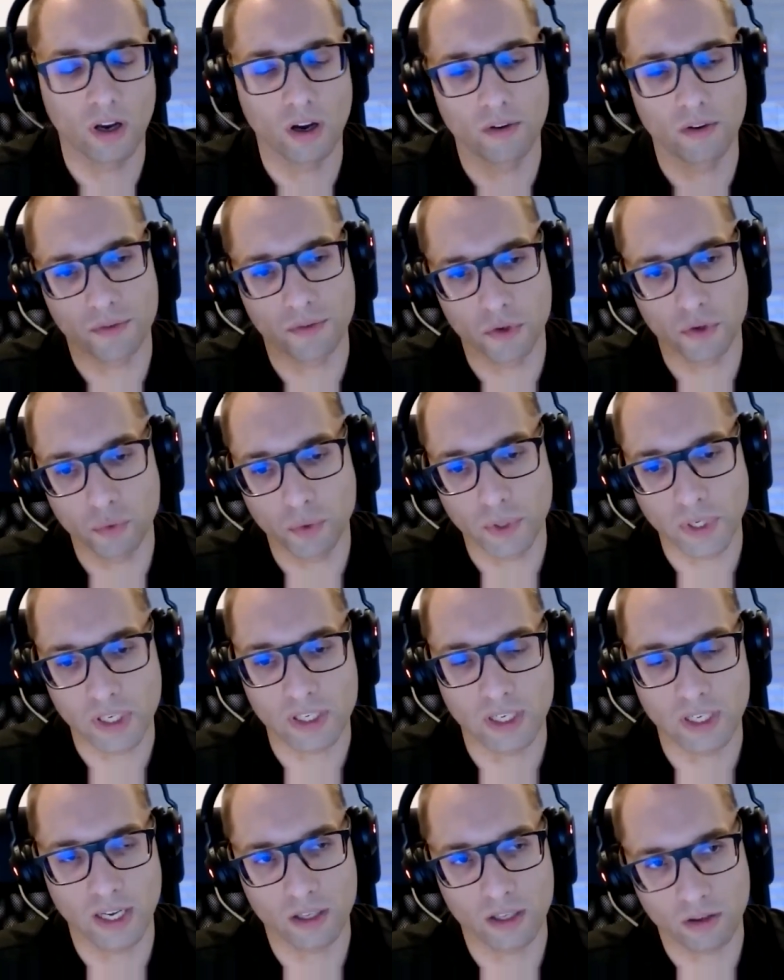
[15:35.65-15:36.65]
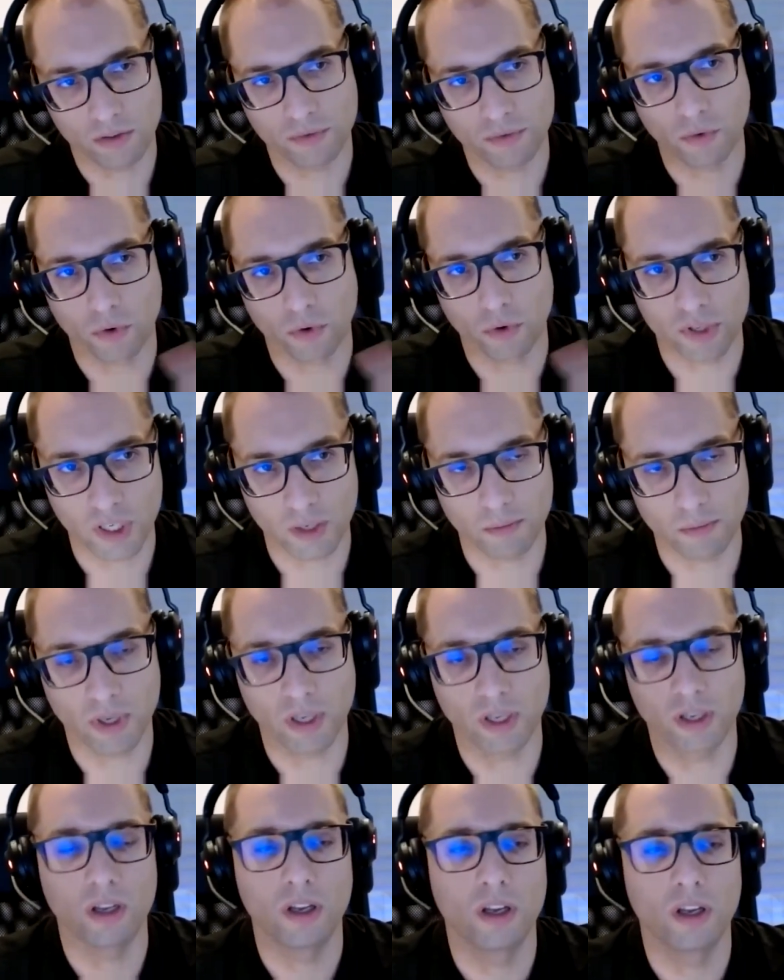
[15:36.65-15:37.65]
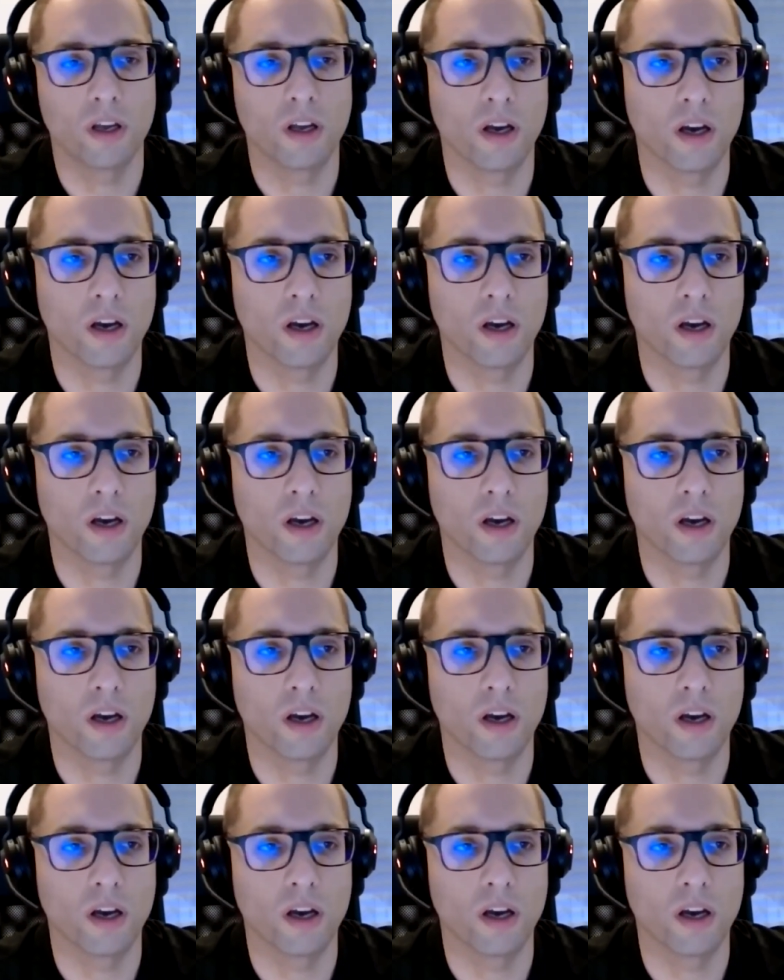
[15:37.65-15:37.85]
a few weeks later for shipping